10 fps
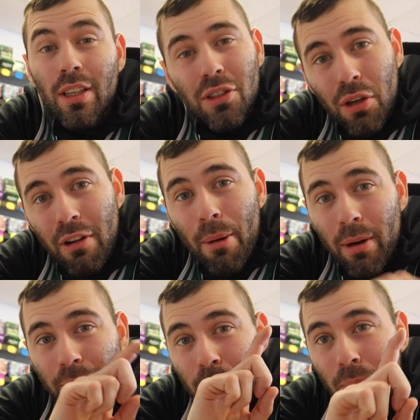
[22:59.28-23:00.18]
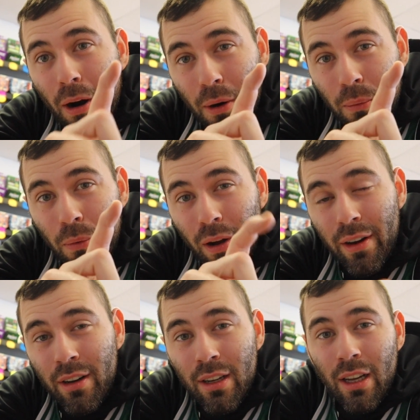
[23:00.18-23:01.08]
that's going to wrap it up for part
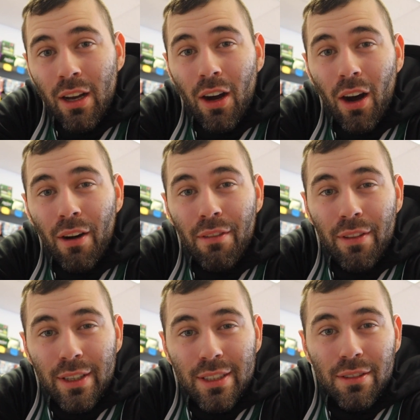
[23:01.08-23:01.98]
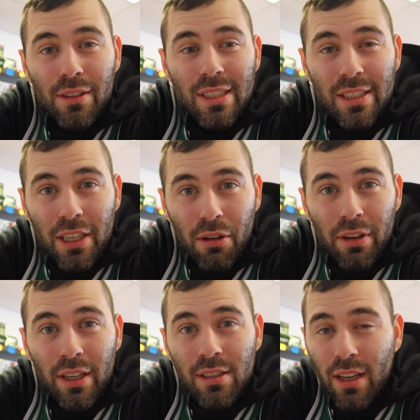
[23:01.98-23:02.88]
1 of this series.